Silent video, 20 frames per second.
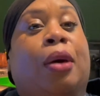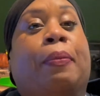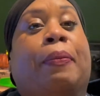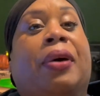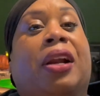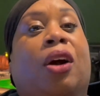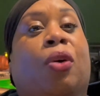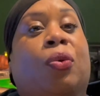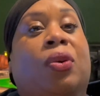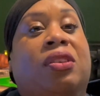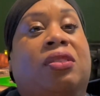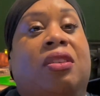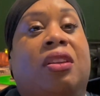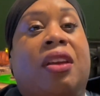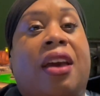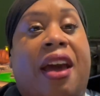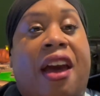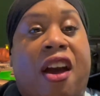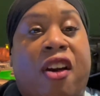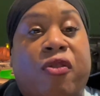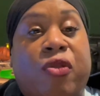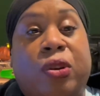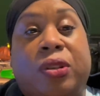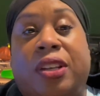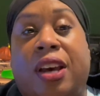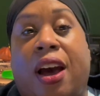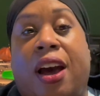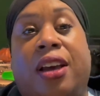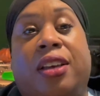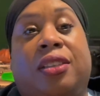but I wasn't
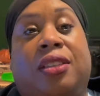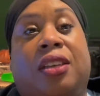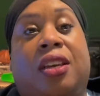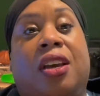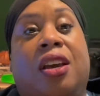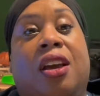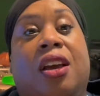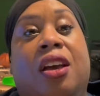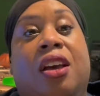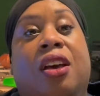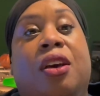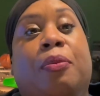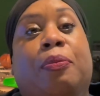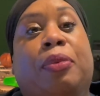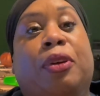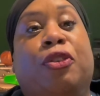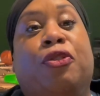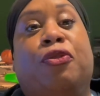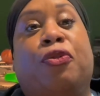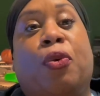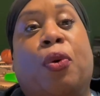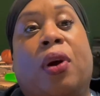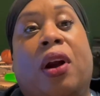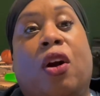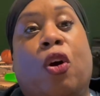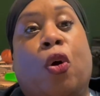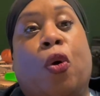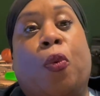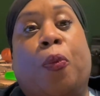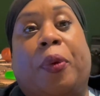advertising before
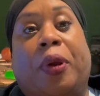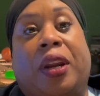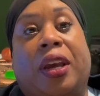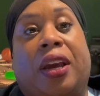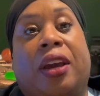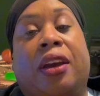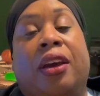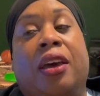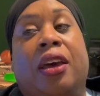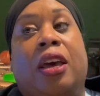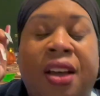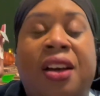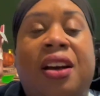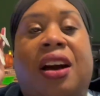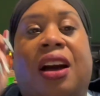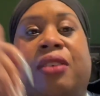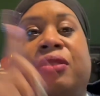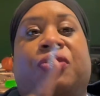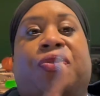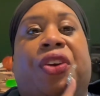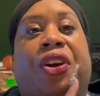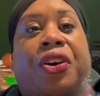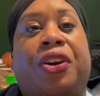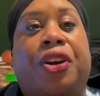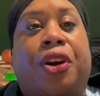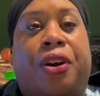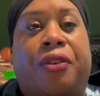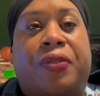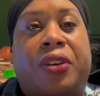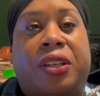opening. I was very
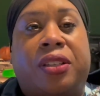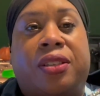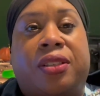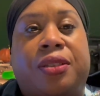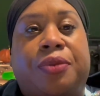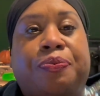nervous